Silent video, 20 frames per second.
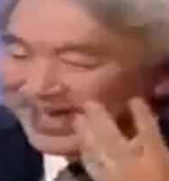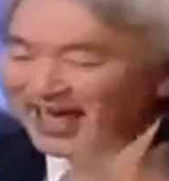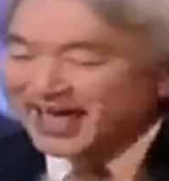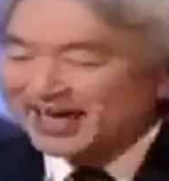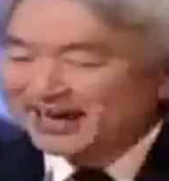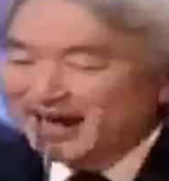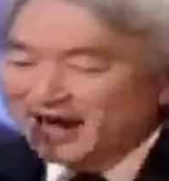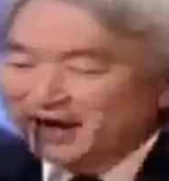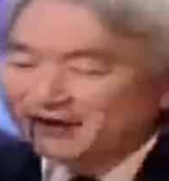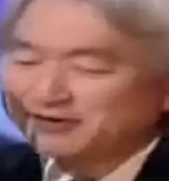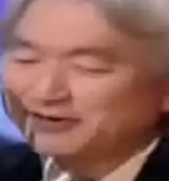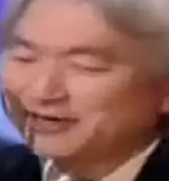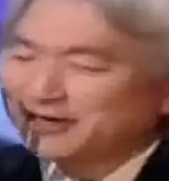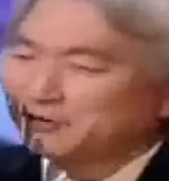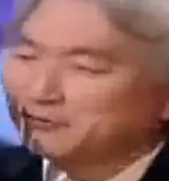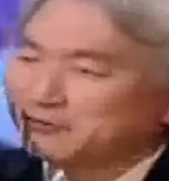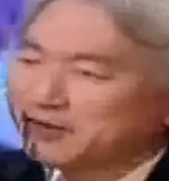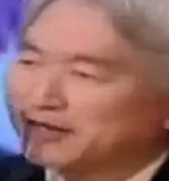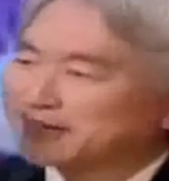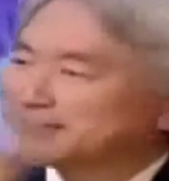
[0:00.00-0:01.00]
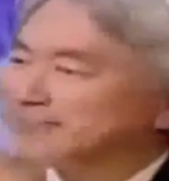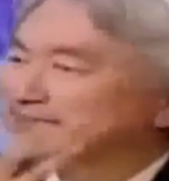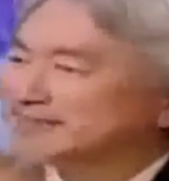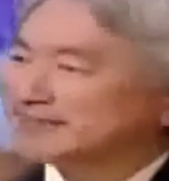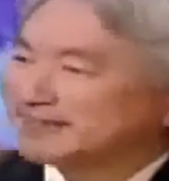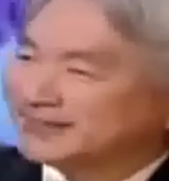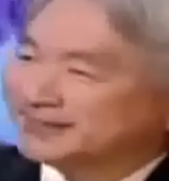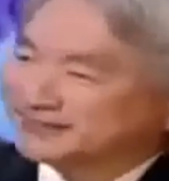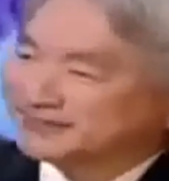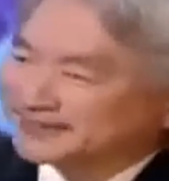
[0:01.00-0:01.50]
And how can I
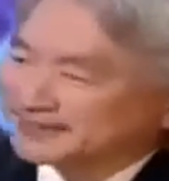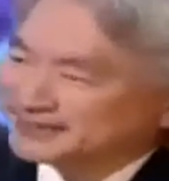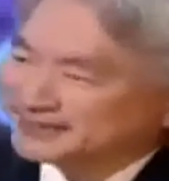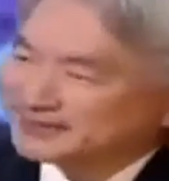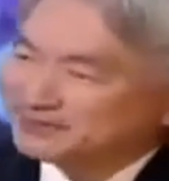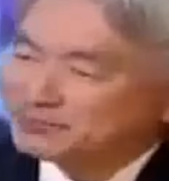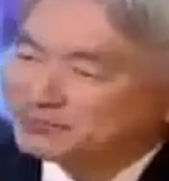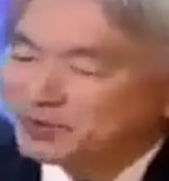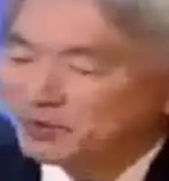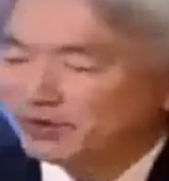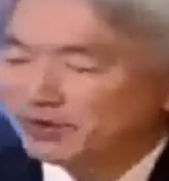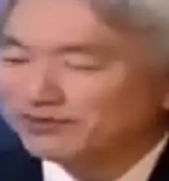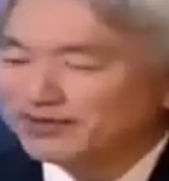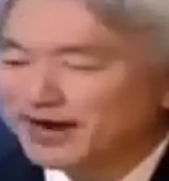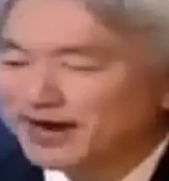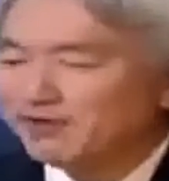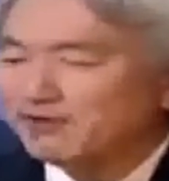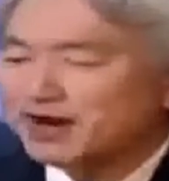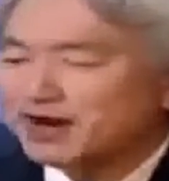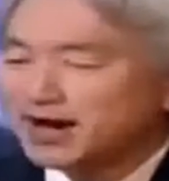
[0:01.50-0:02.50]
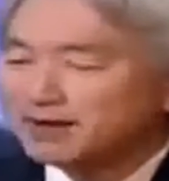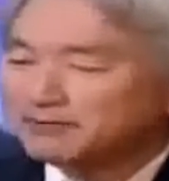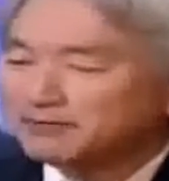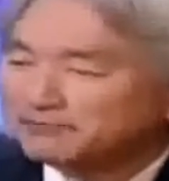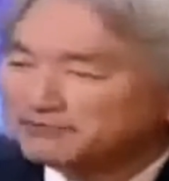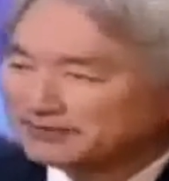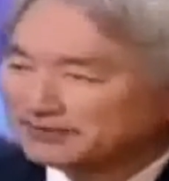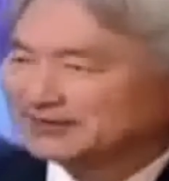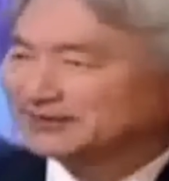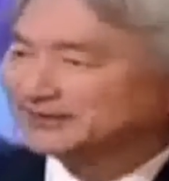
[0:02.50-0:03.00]
reconcile these? Well, now I'm a
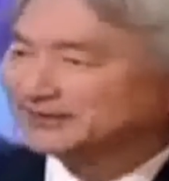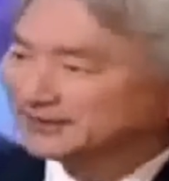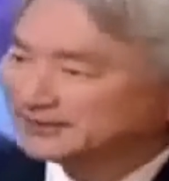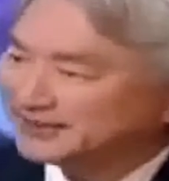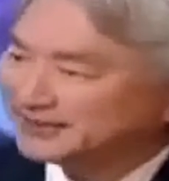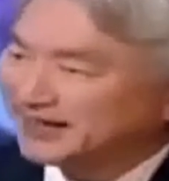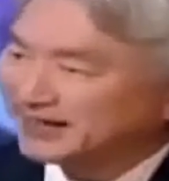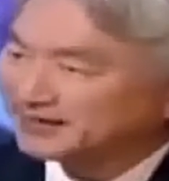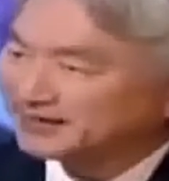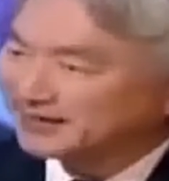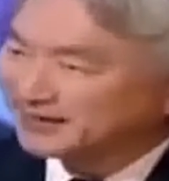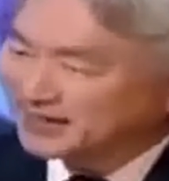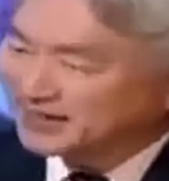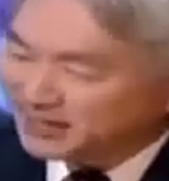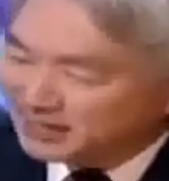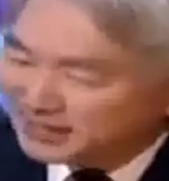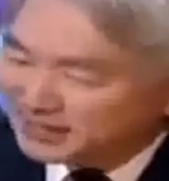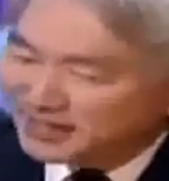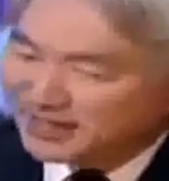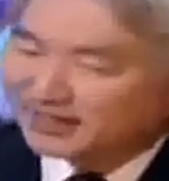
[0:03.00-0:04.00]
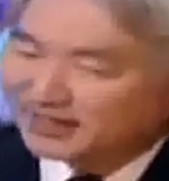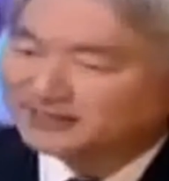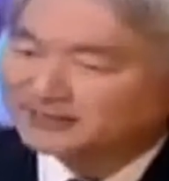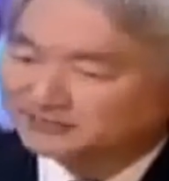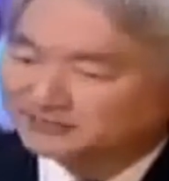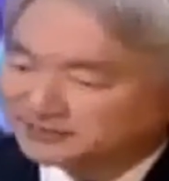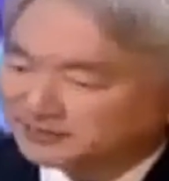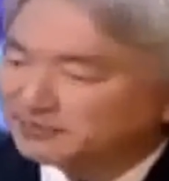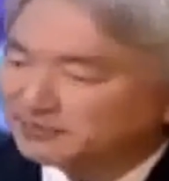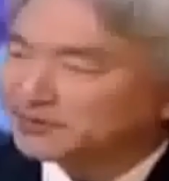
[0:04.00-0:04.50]
physicist at the cutting edge
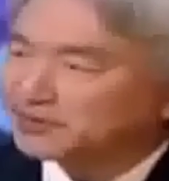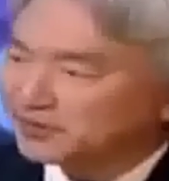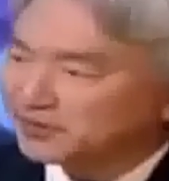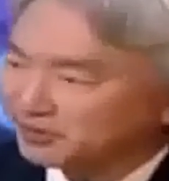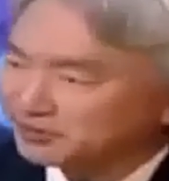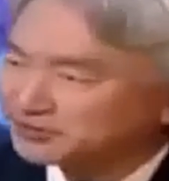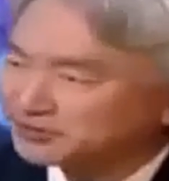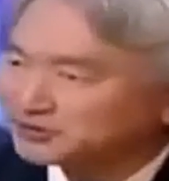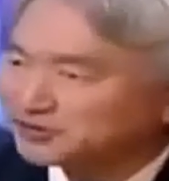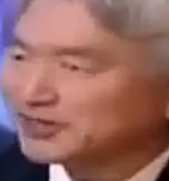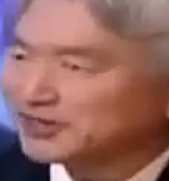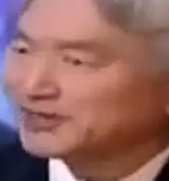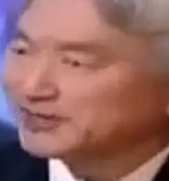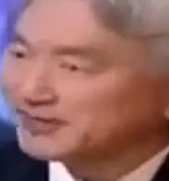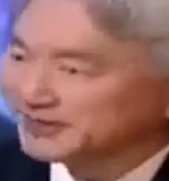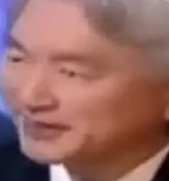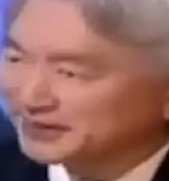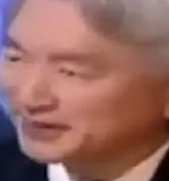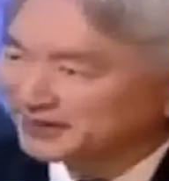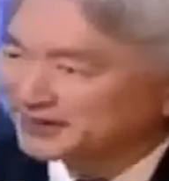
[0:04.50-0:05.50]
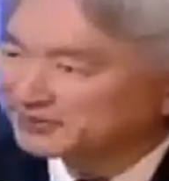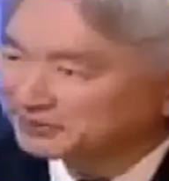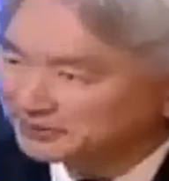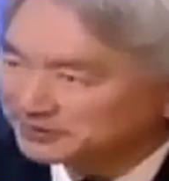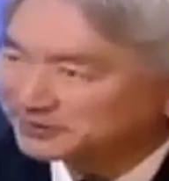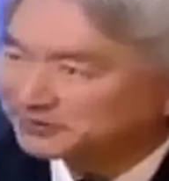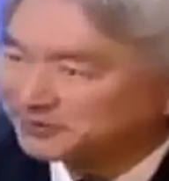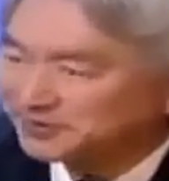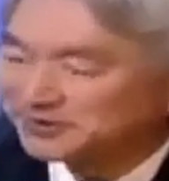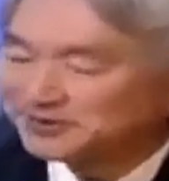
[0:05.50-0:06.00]
of something called string theory,
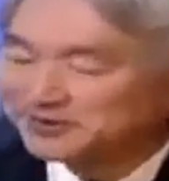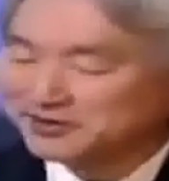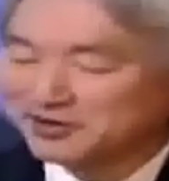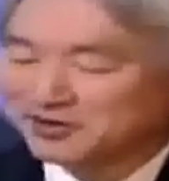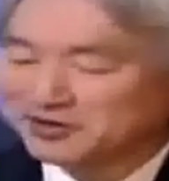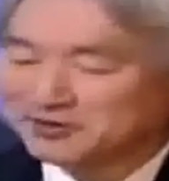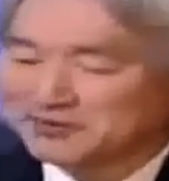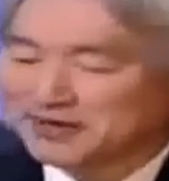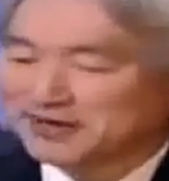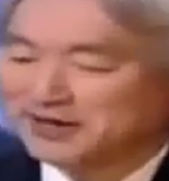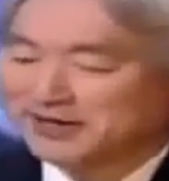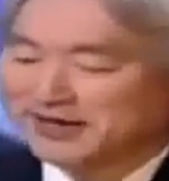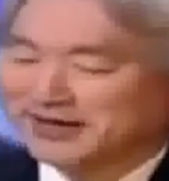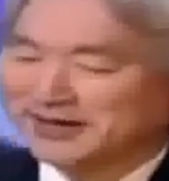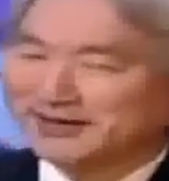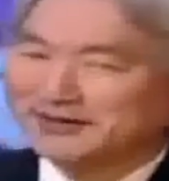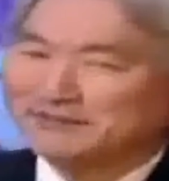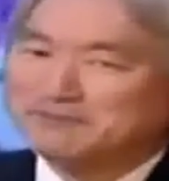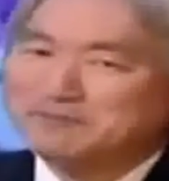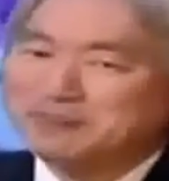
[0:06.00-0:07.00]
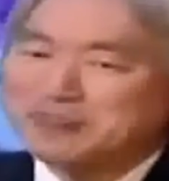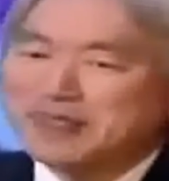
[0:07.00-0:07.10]
which we can talk about later.